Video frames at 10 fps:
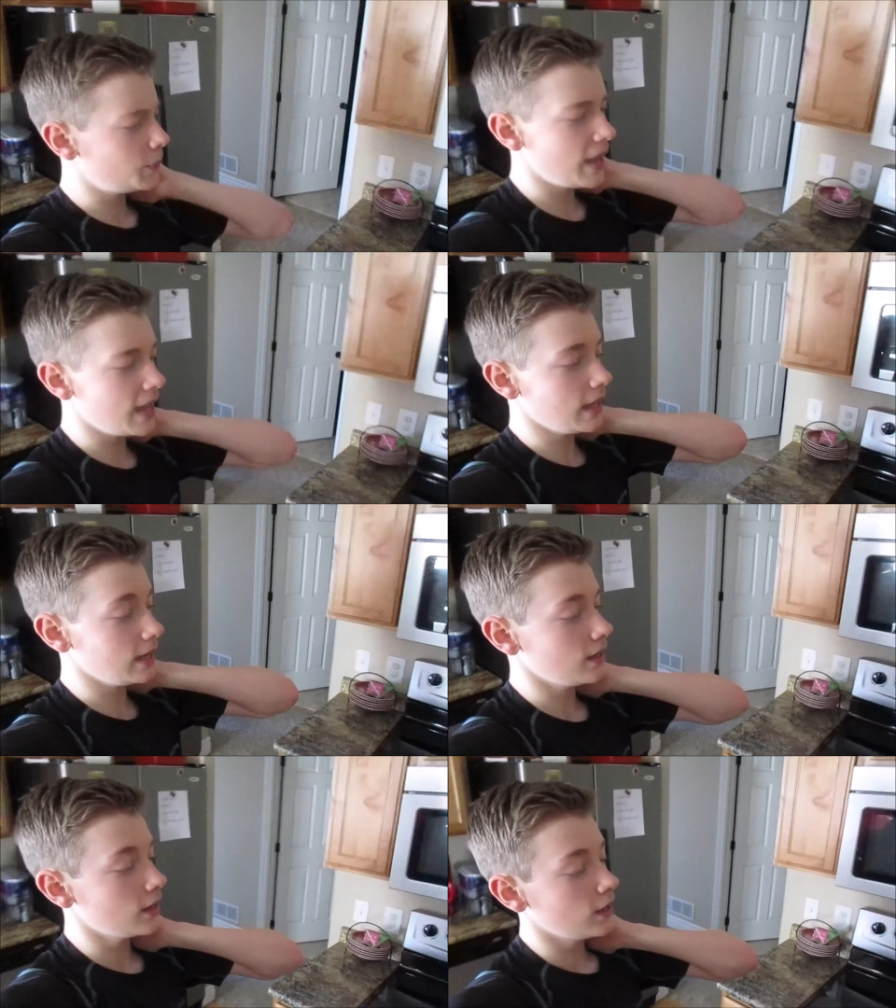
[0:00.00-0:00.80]

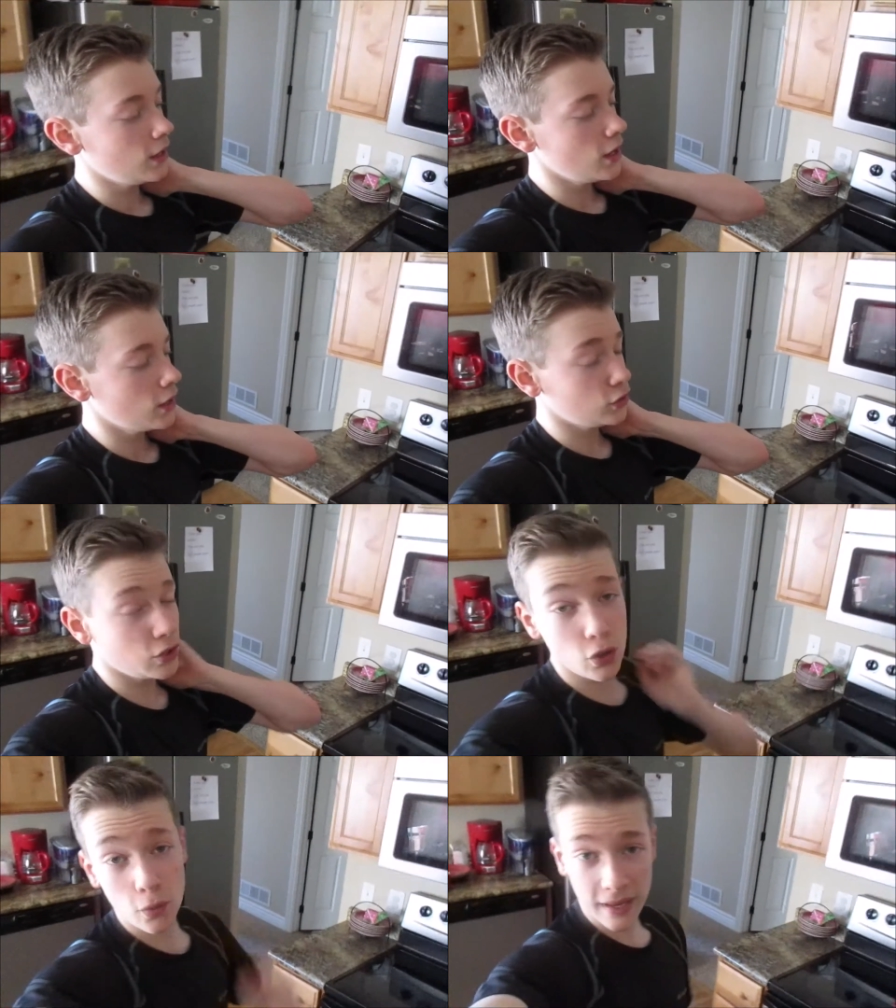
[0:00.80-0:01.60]
been
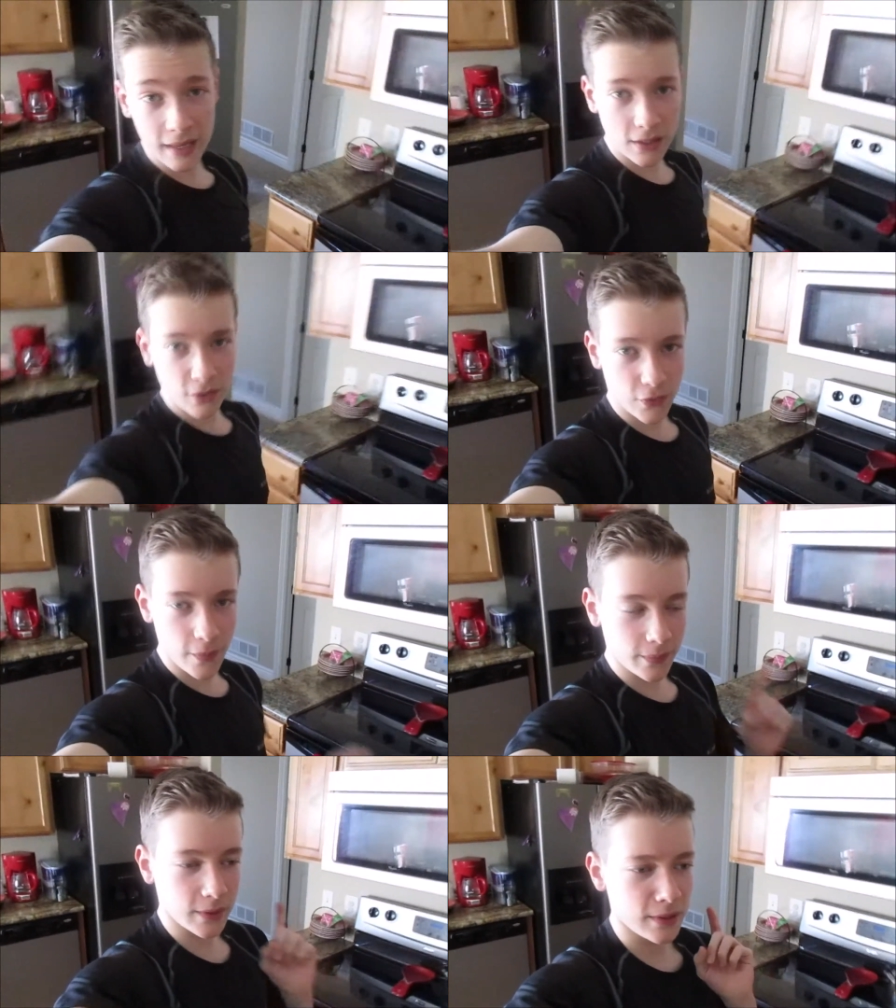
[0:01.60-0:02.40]
two weeks
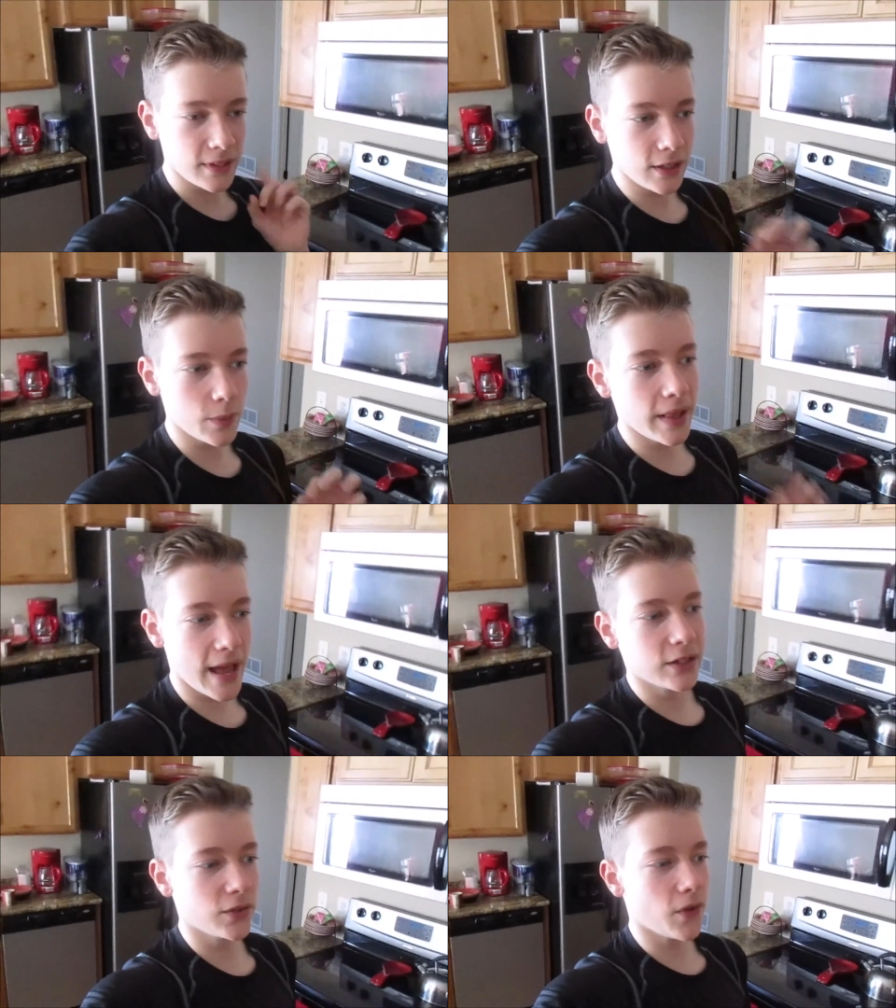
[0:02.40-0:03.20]
from since my
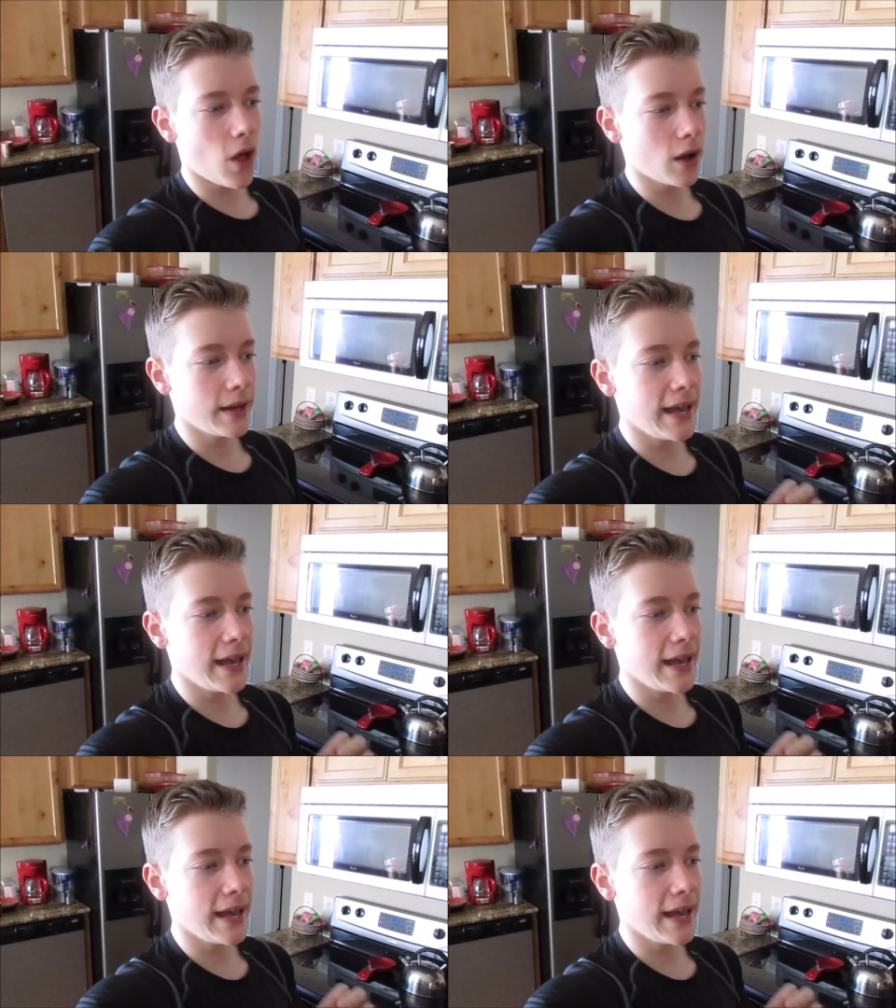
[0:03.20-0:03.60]
last vlog.